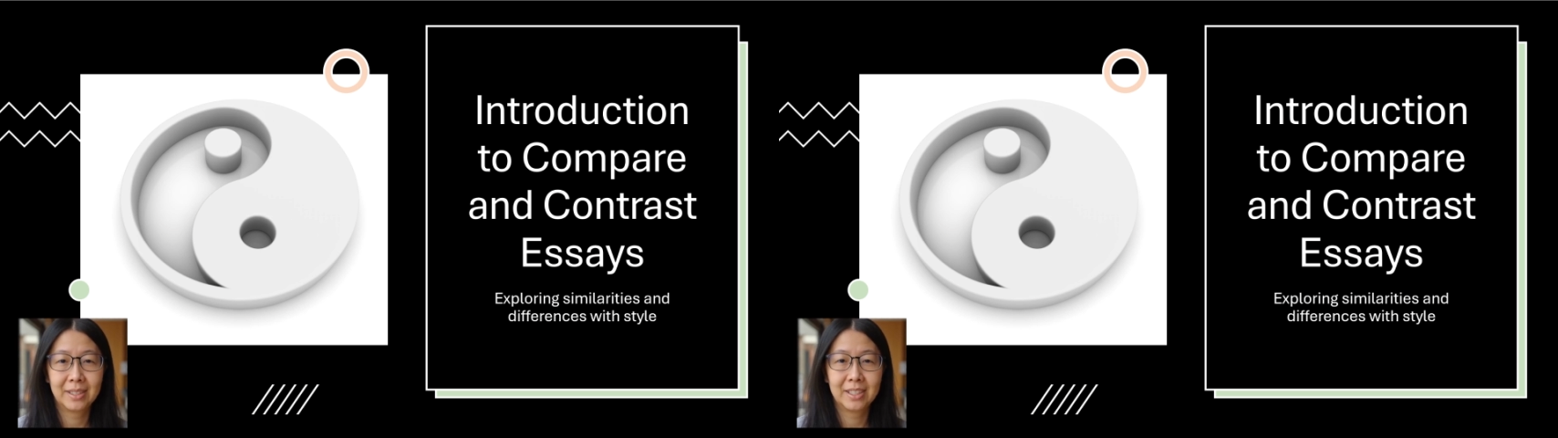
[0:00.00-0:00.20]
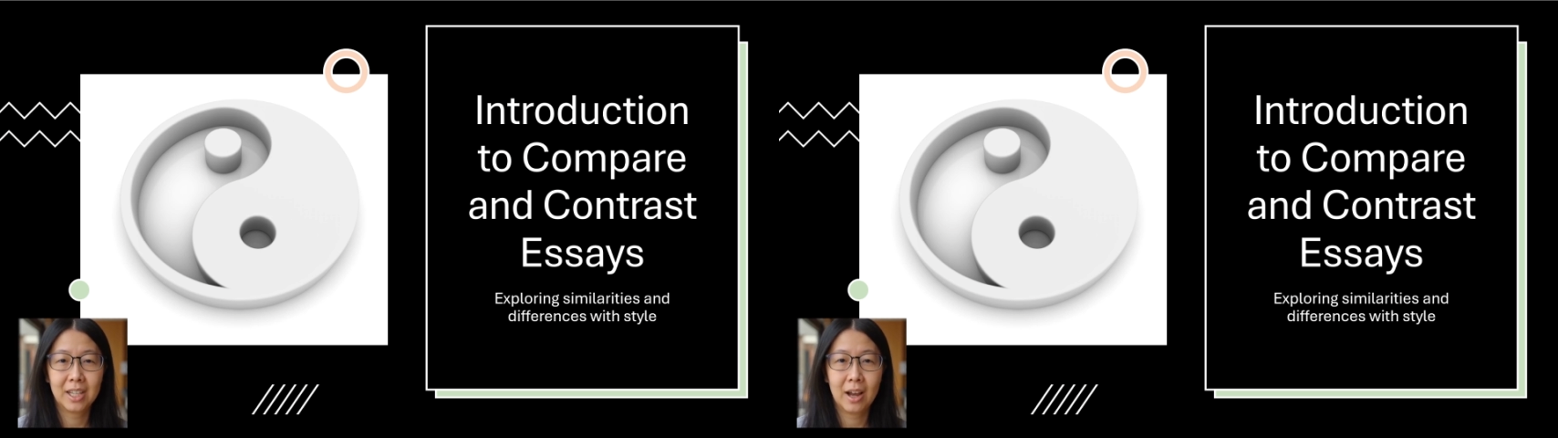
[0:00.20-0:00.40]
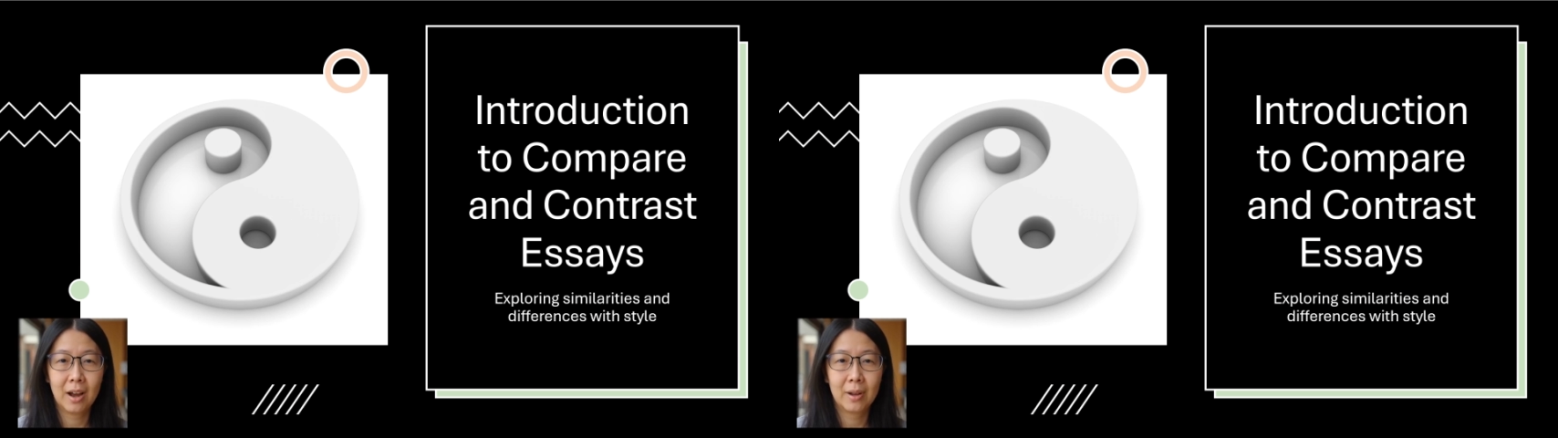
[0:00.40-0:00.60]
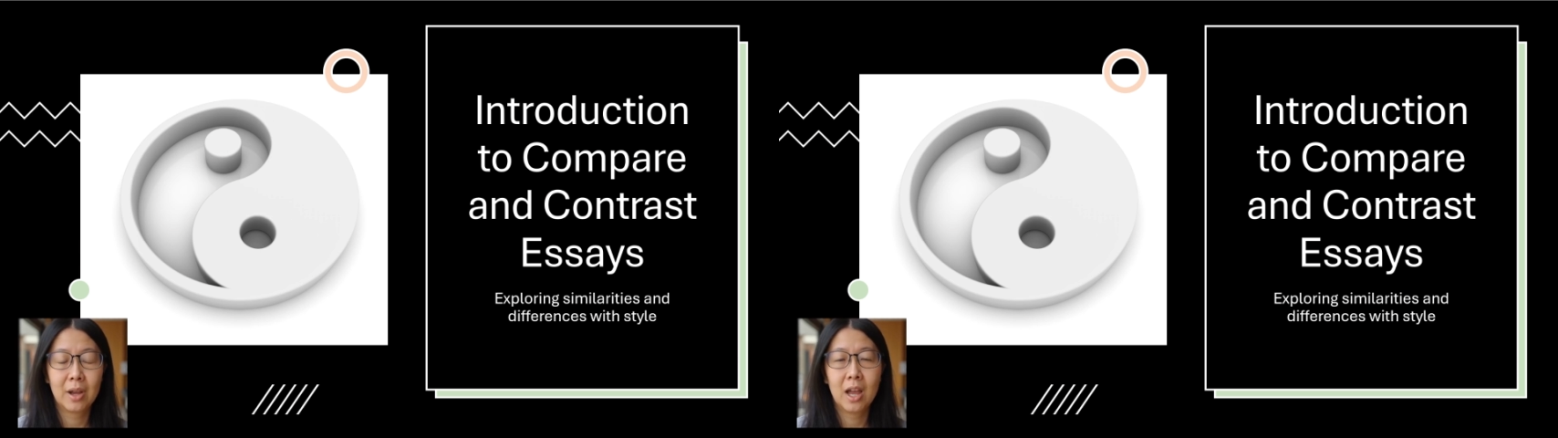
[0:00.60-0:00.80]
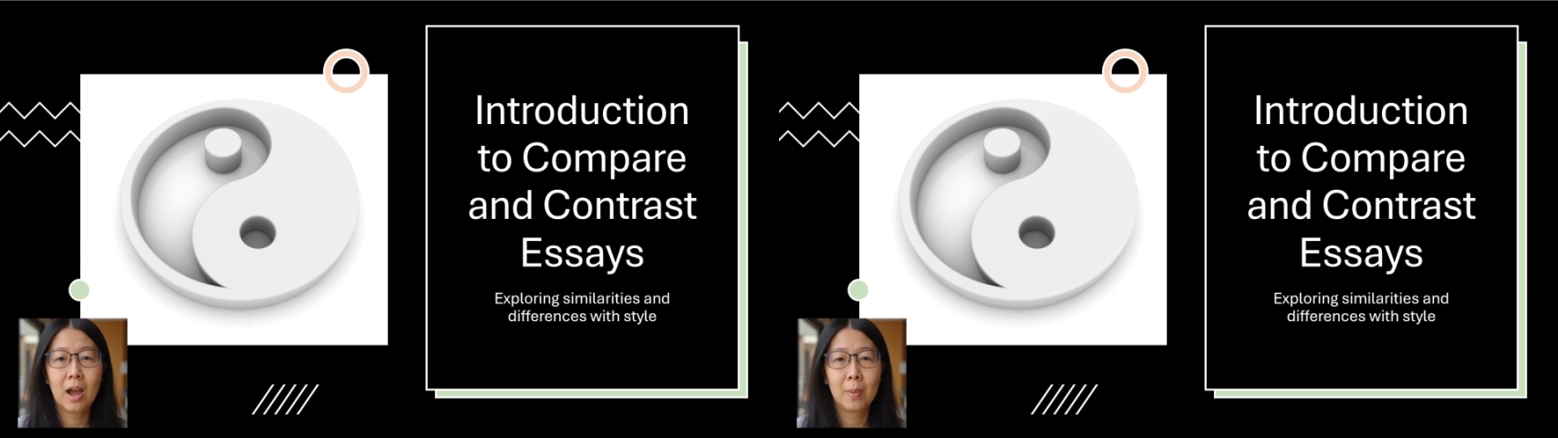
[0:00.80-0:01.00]

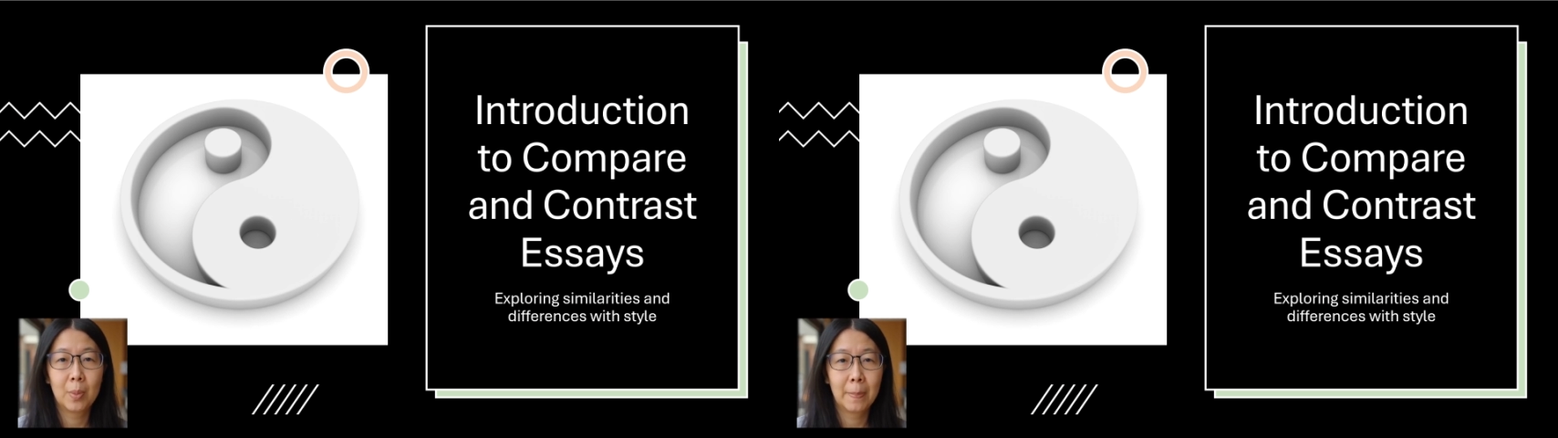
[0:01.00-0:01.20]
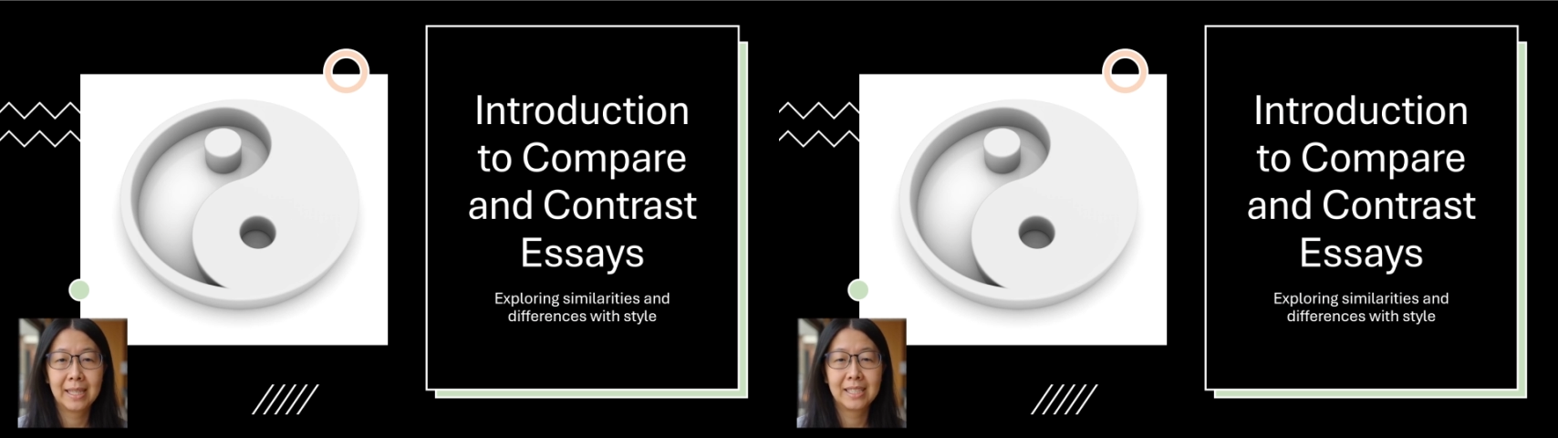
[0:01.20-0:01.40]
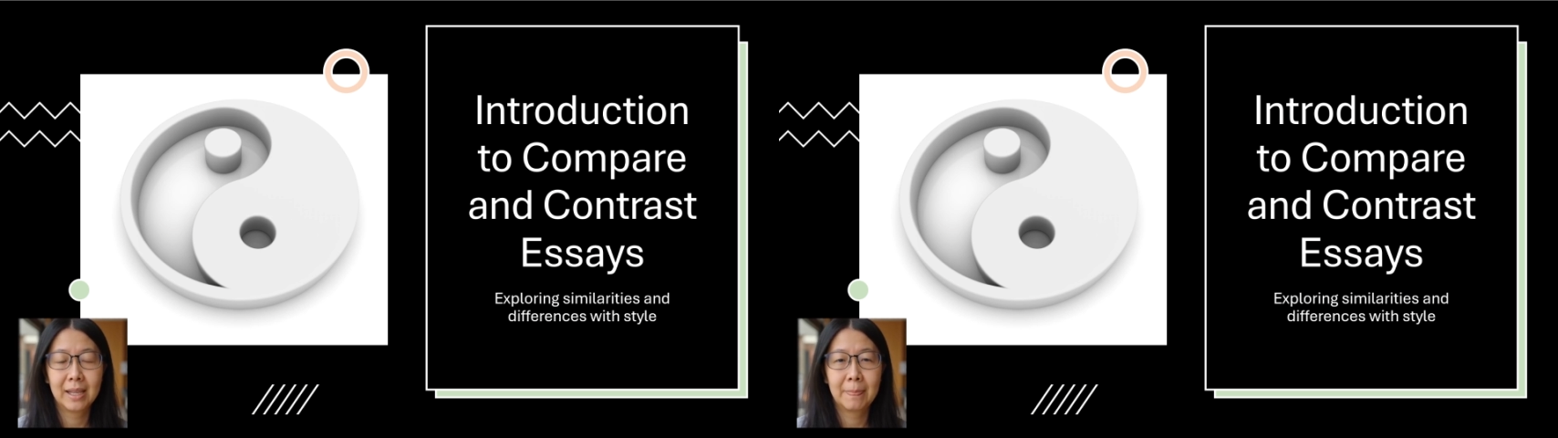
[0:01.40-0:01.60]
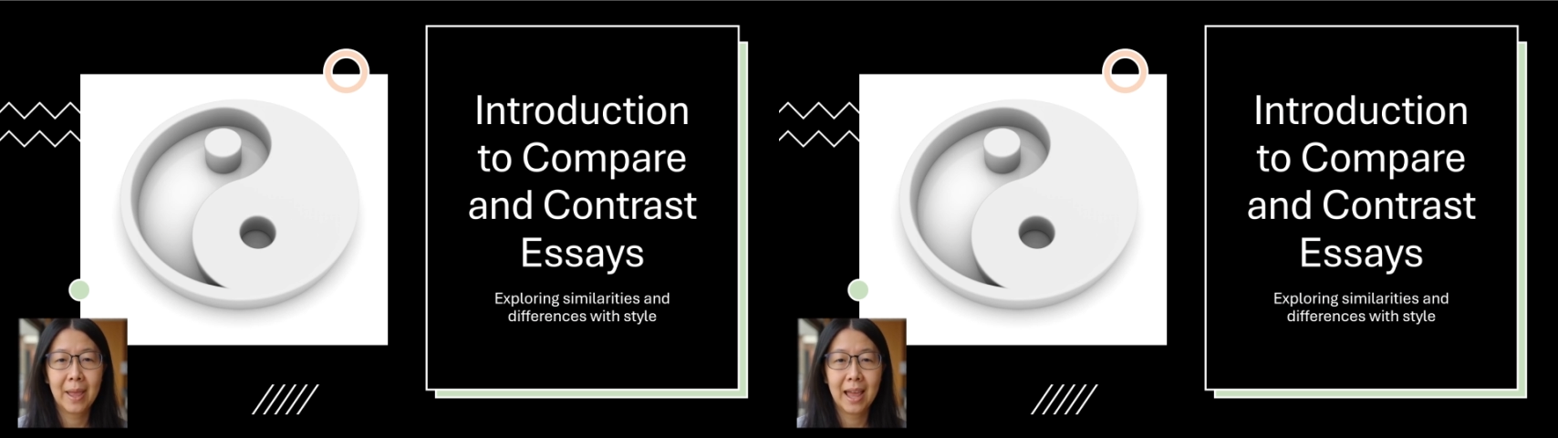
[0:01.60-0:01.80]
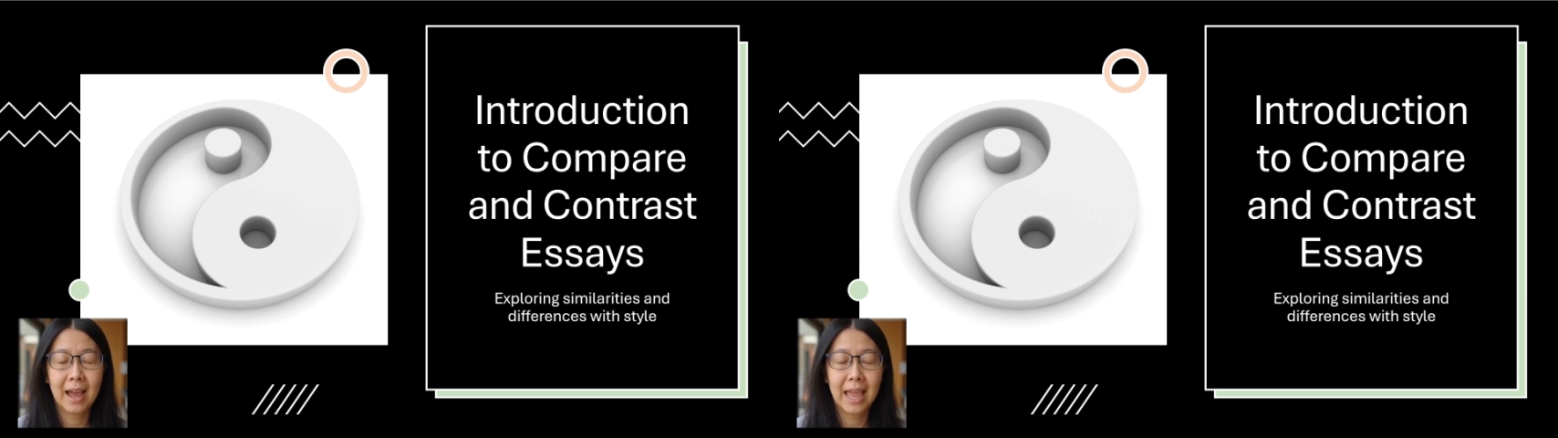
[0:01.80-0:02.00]
So, what makes a compare